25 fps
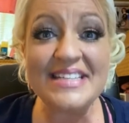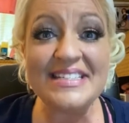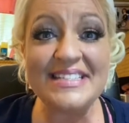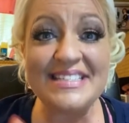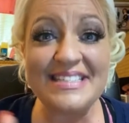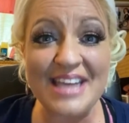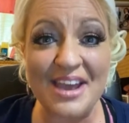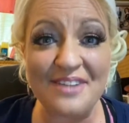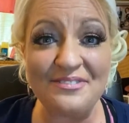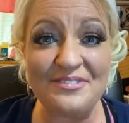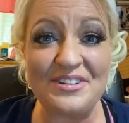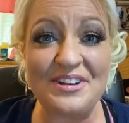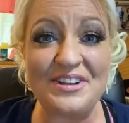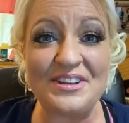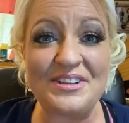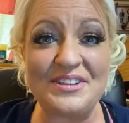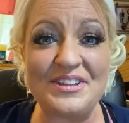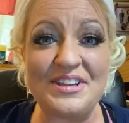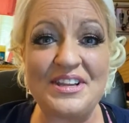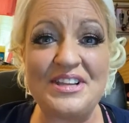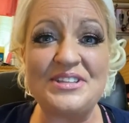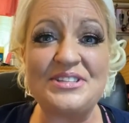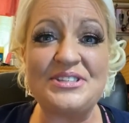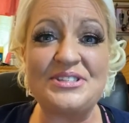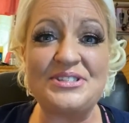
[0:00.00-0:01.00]

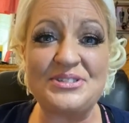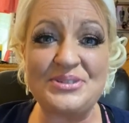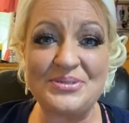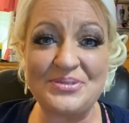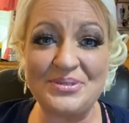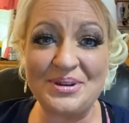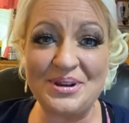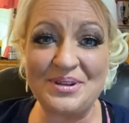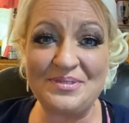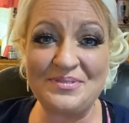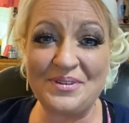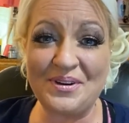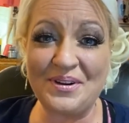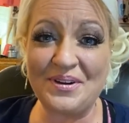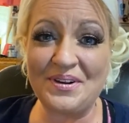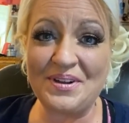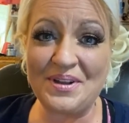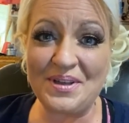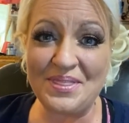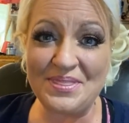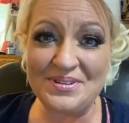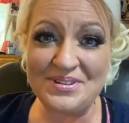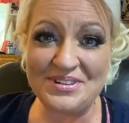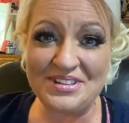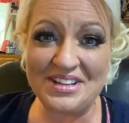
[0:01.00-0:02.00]
Definitely a story for
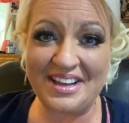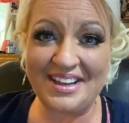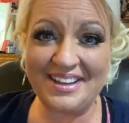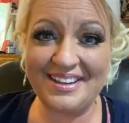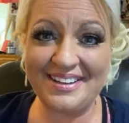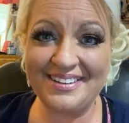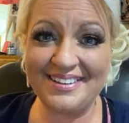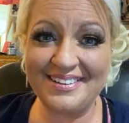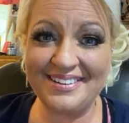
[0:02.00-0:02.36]
another day.